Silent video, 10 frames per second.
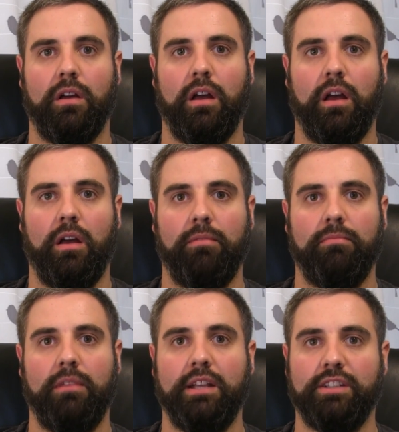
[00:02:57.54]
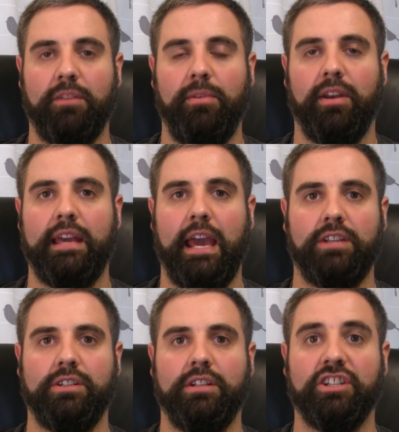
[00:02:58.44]
lines of
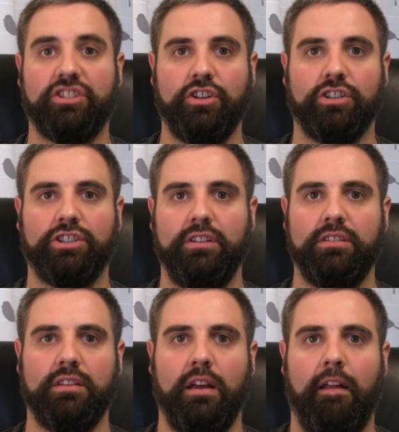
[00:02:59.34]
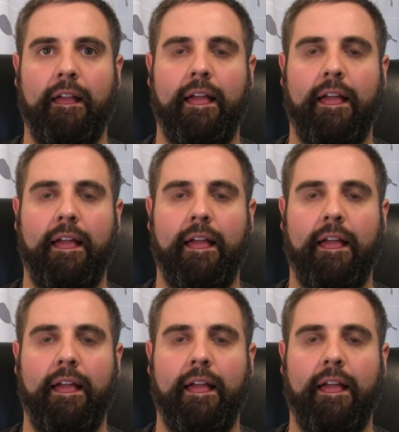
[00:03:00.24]
communication, discussions.